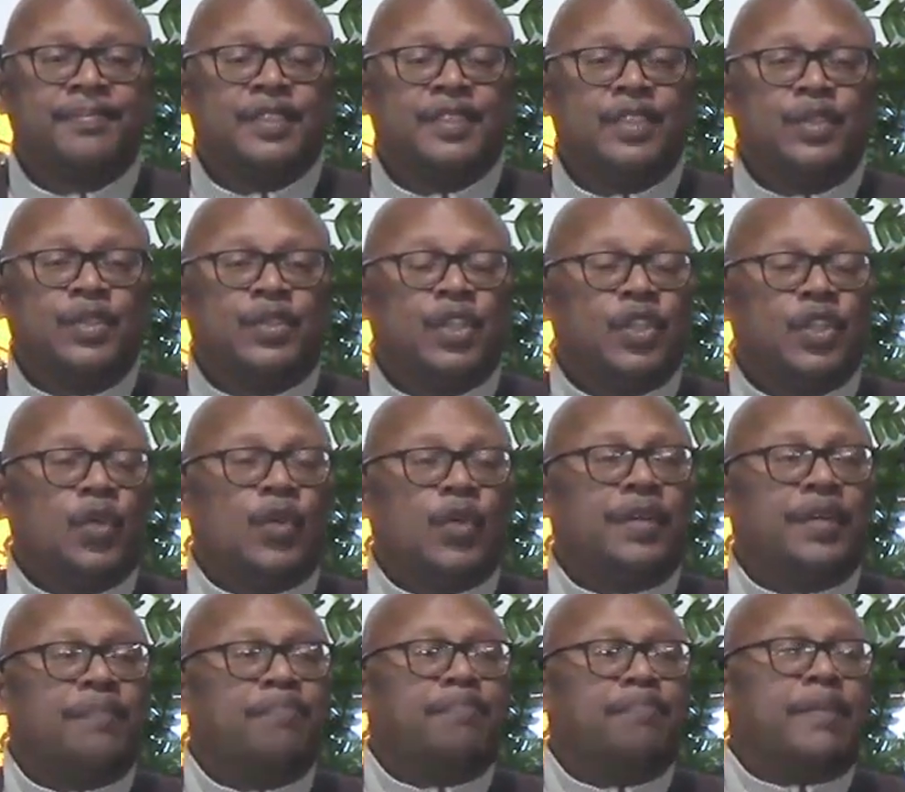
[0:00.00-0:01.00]
You can go
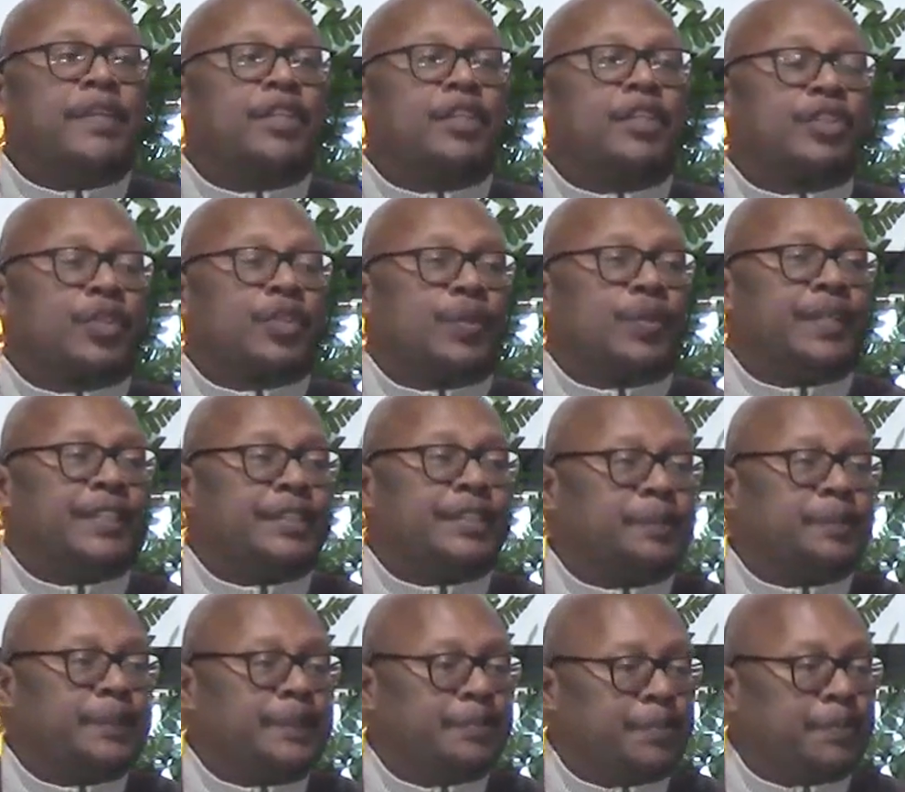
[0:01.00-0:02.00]
and minister unto
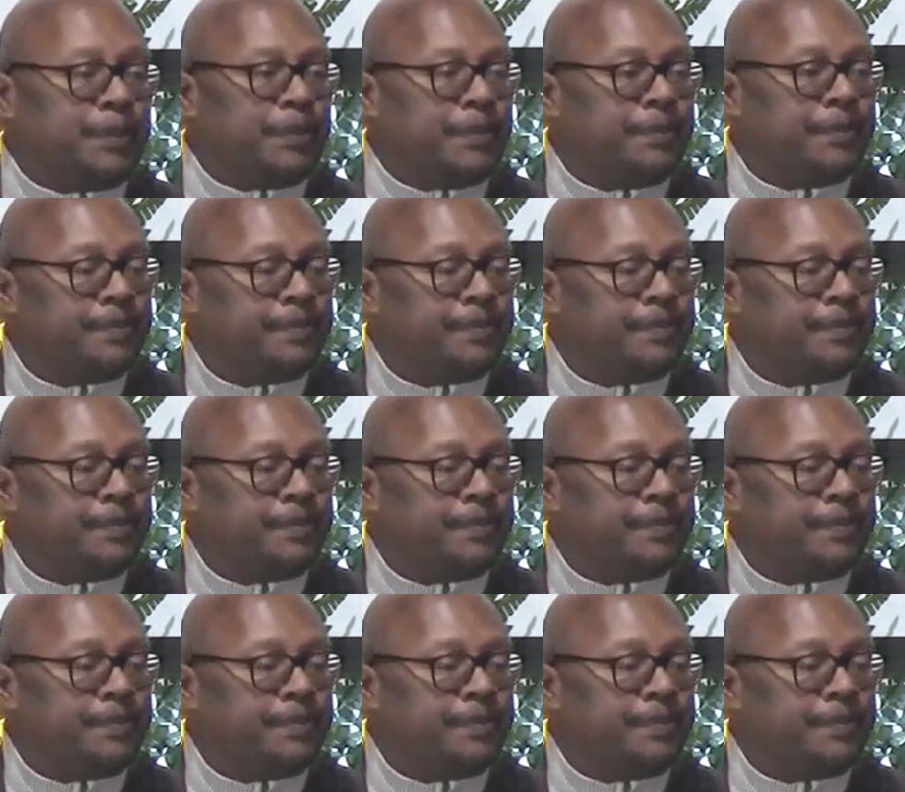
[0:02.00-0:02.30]
people.